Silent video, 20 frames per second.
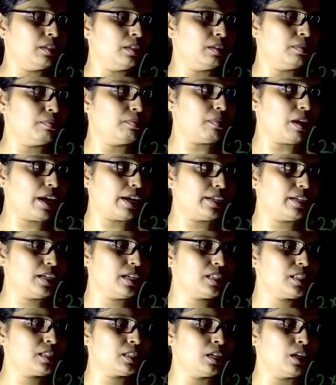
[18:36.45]

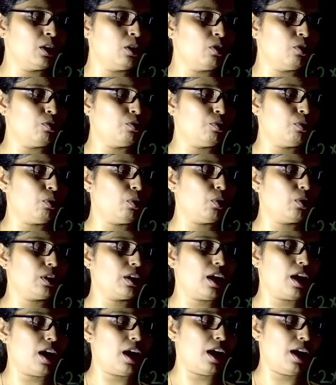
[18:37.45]
minus
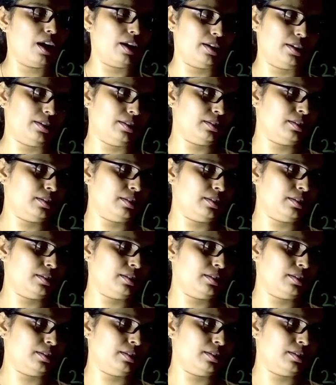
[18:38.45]
4r.